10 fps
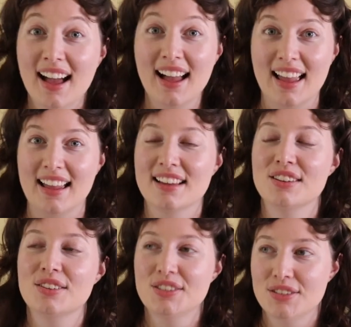Hi!
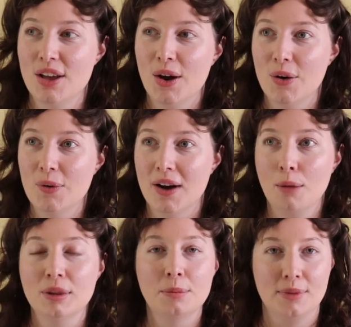So a
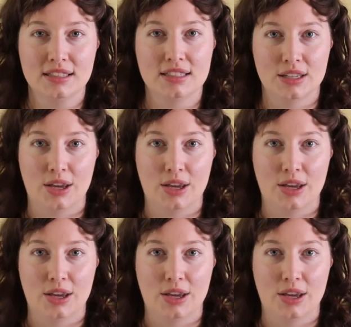couple of months